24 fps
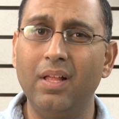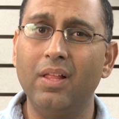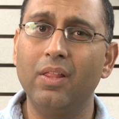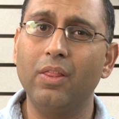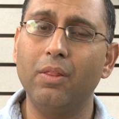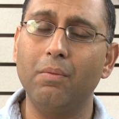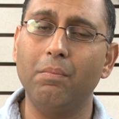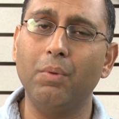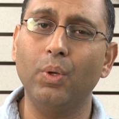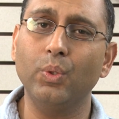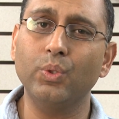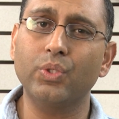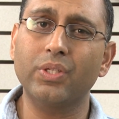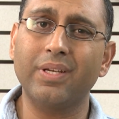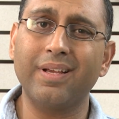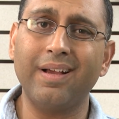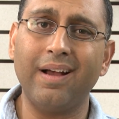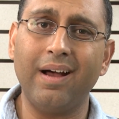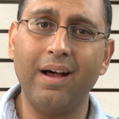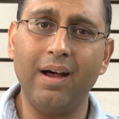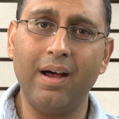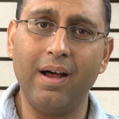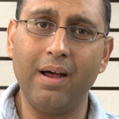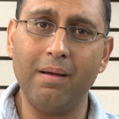The most
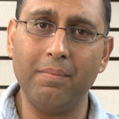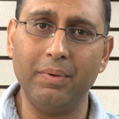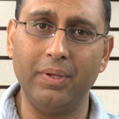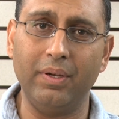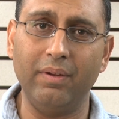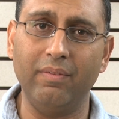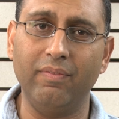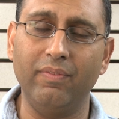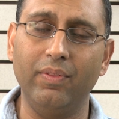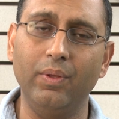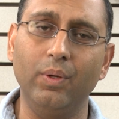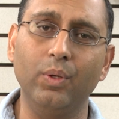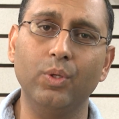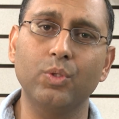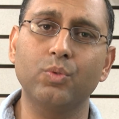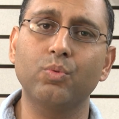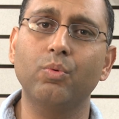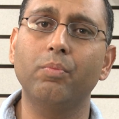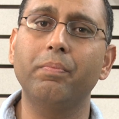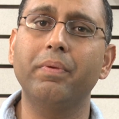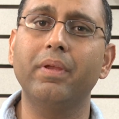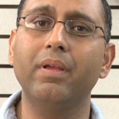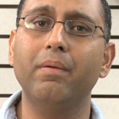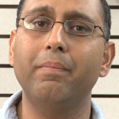common of those
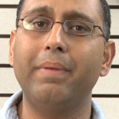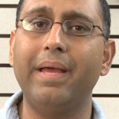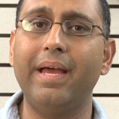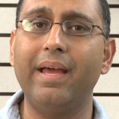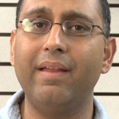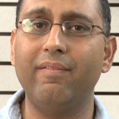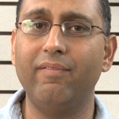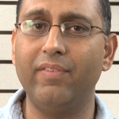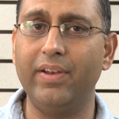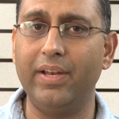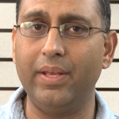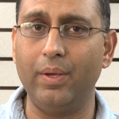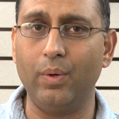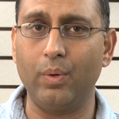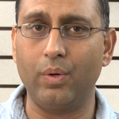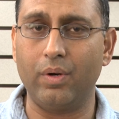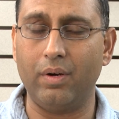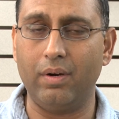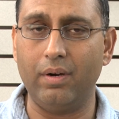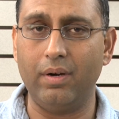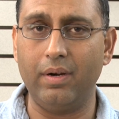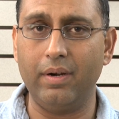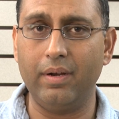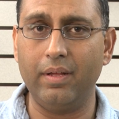would be a bad video
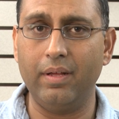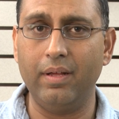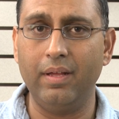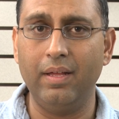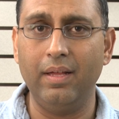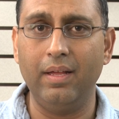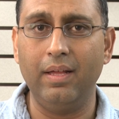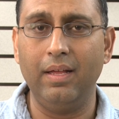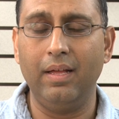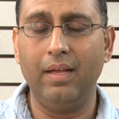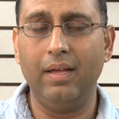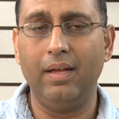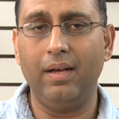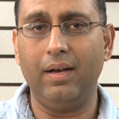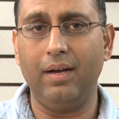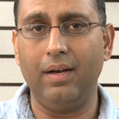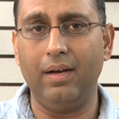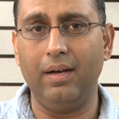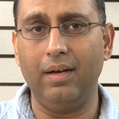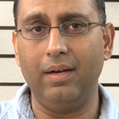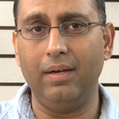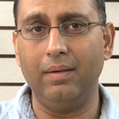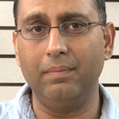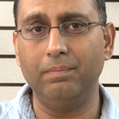card.
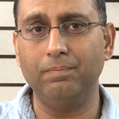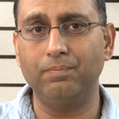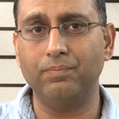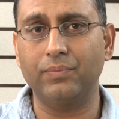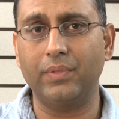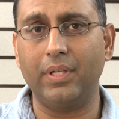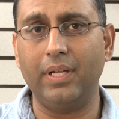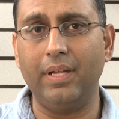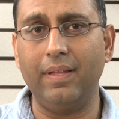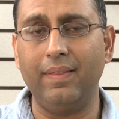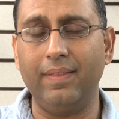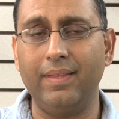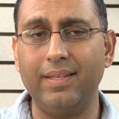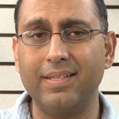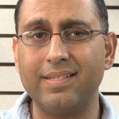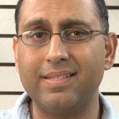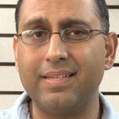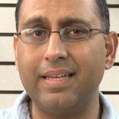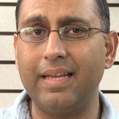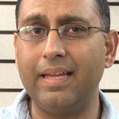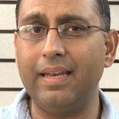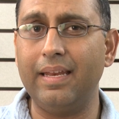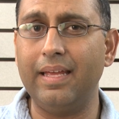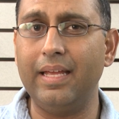Um, in this
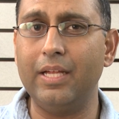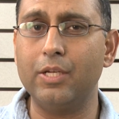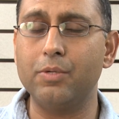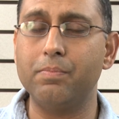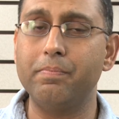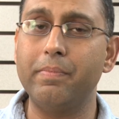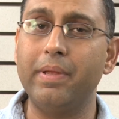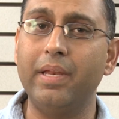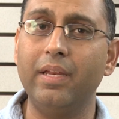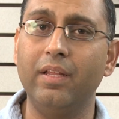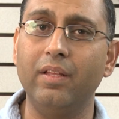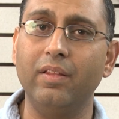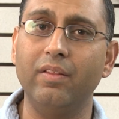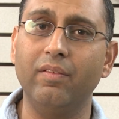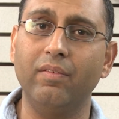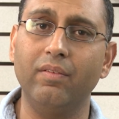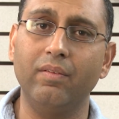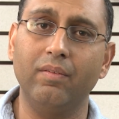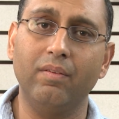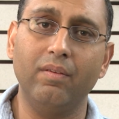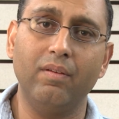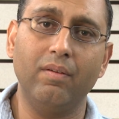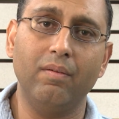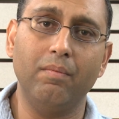day and age, many of
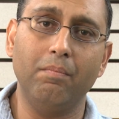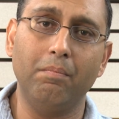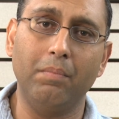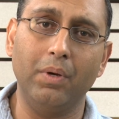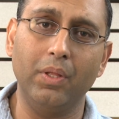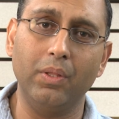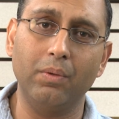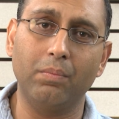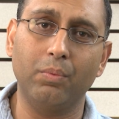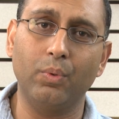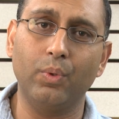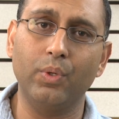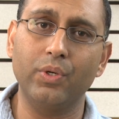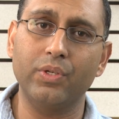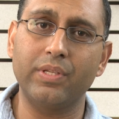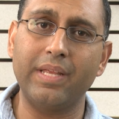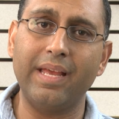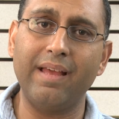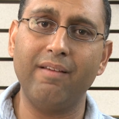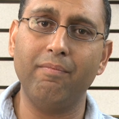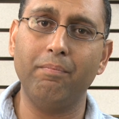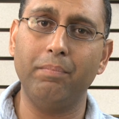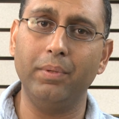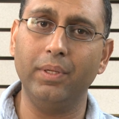the motherboards
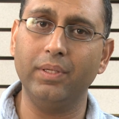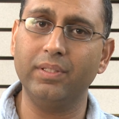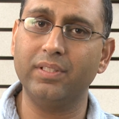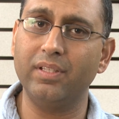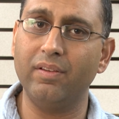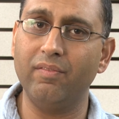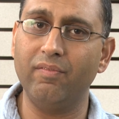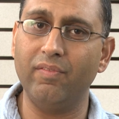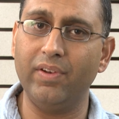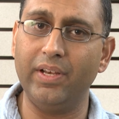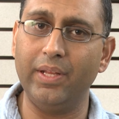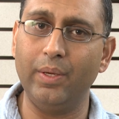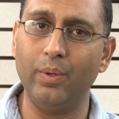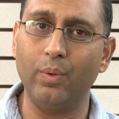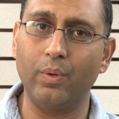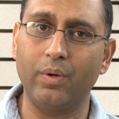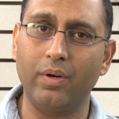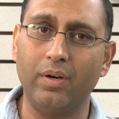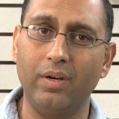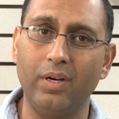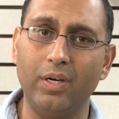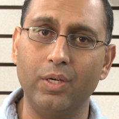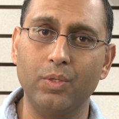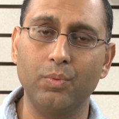have built-in video
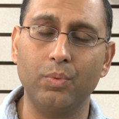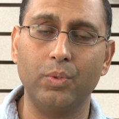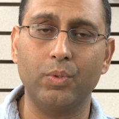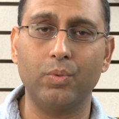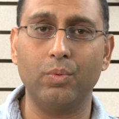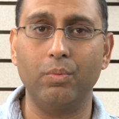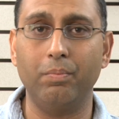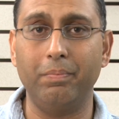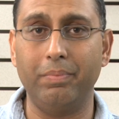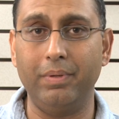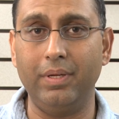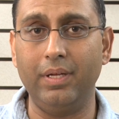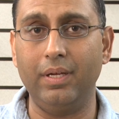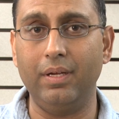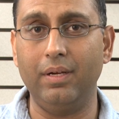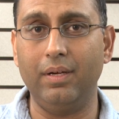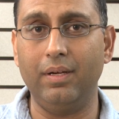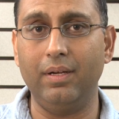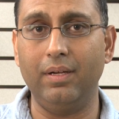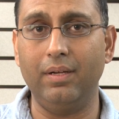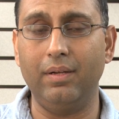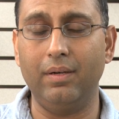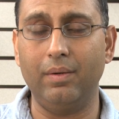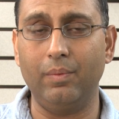cards, which would be uh,
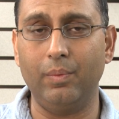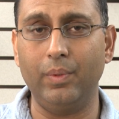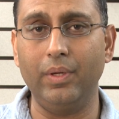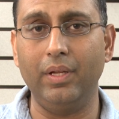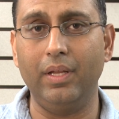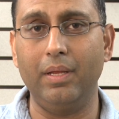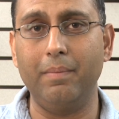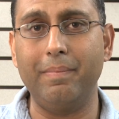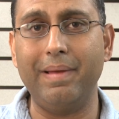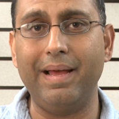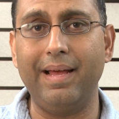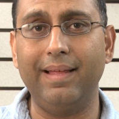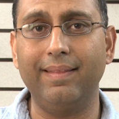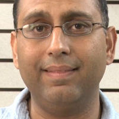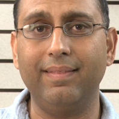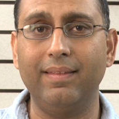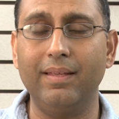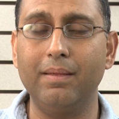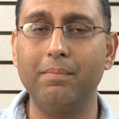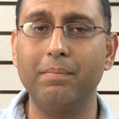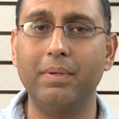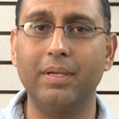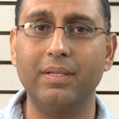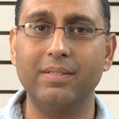a really bad
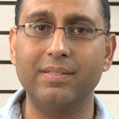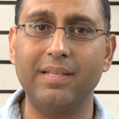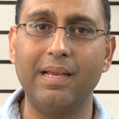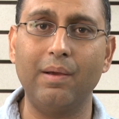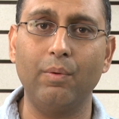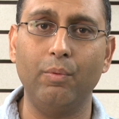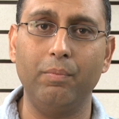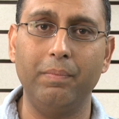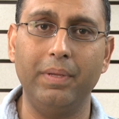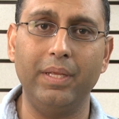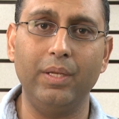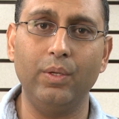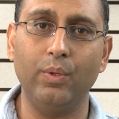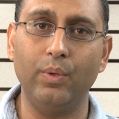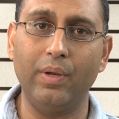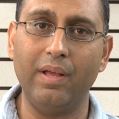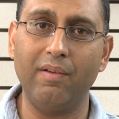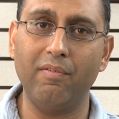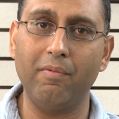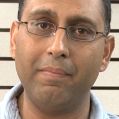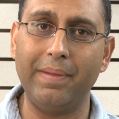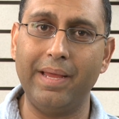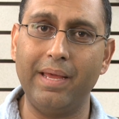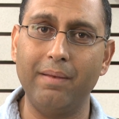thing, because that would mean you'd
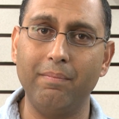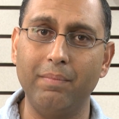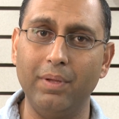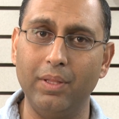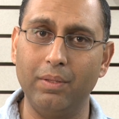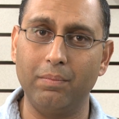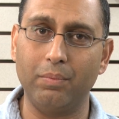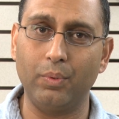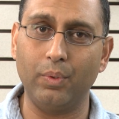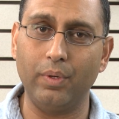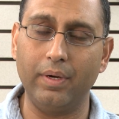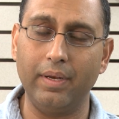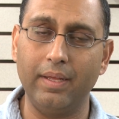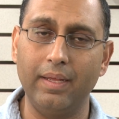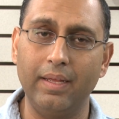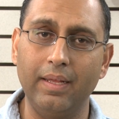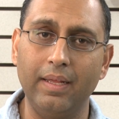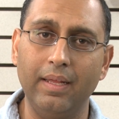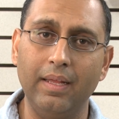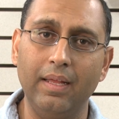have a bad motherboard.